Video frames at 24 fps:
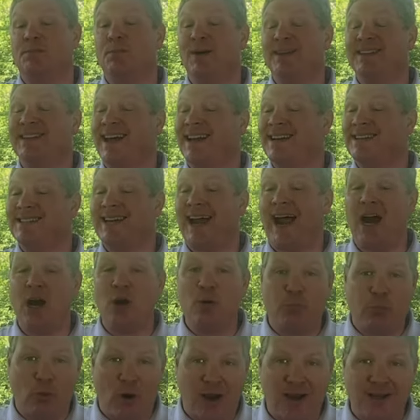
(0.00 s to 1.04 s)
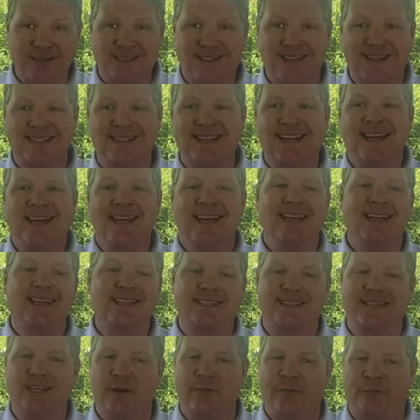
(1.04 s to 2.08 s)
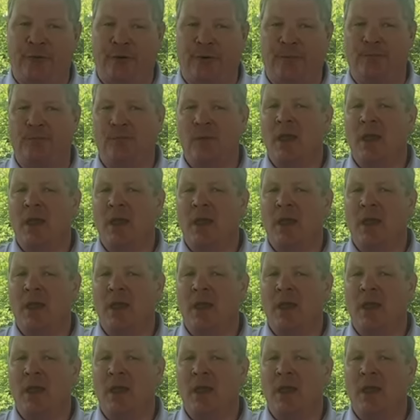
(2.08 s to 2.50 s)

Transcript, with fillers: but that entire process is different.